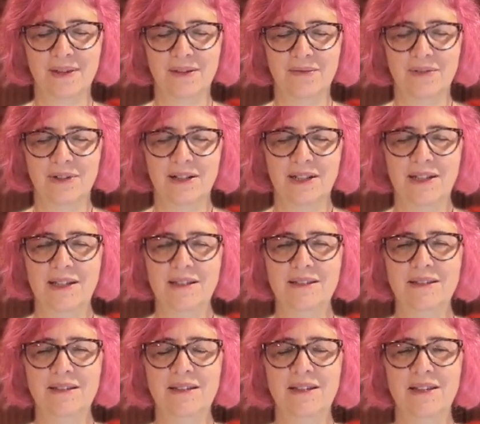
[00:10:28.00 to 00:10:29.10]

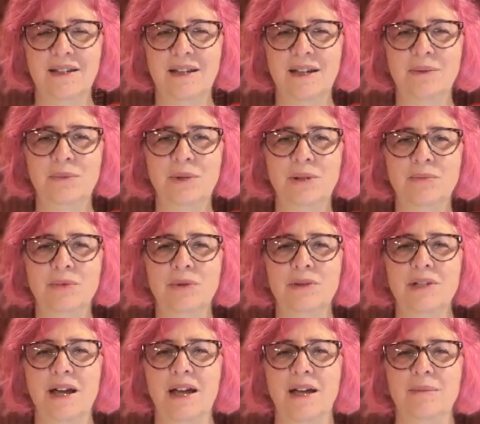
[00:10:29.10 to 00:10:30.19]
Release. And one more
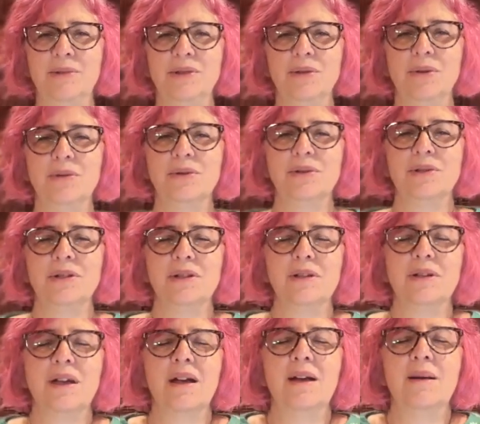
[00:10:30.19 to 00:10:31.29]
time. Shoulders just
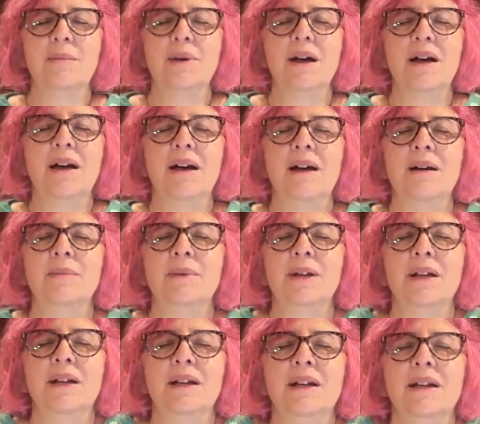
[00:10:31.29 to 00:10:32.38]
come up.
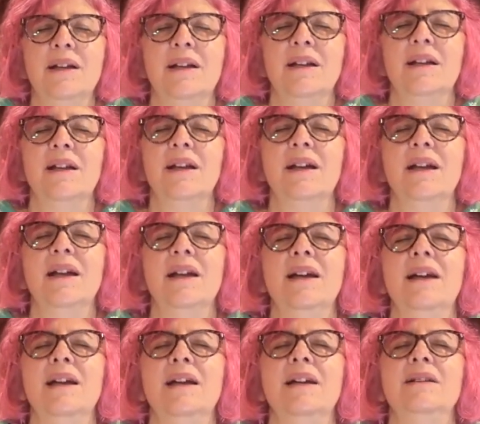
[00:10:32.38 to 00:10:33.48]

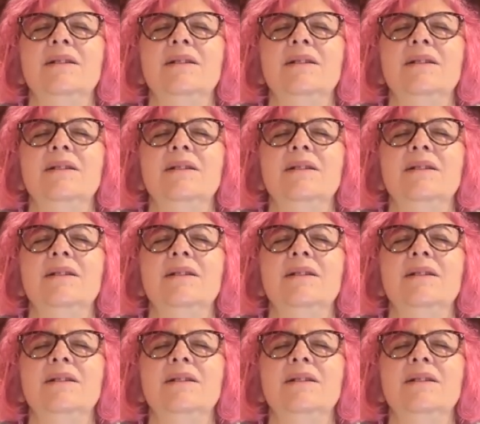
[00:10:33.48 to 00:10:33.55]
And